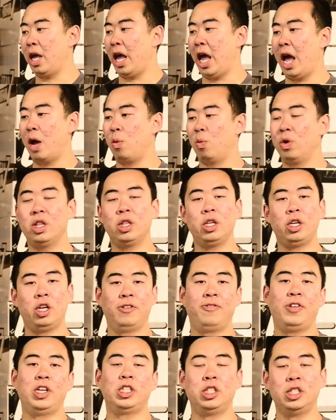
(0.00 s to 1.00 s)
And one of the
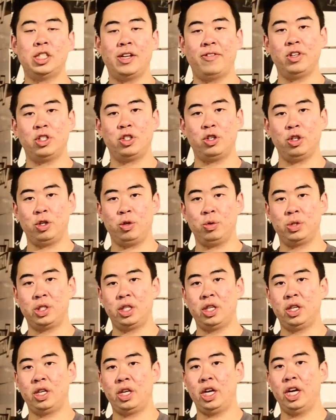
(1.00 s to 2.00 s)
innovations they've
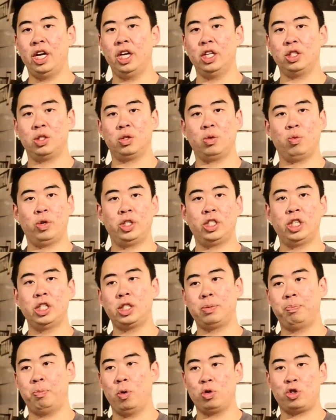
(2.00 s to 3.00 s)
introduced is
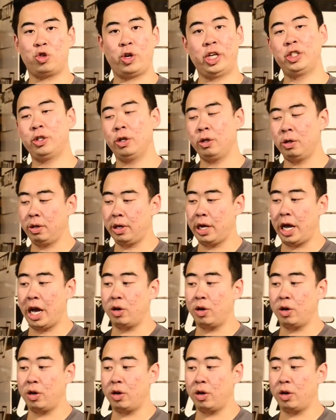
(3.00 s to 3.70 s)
rigid spoke tracer.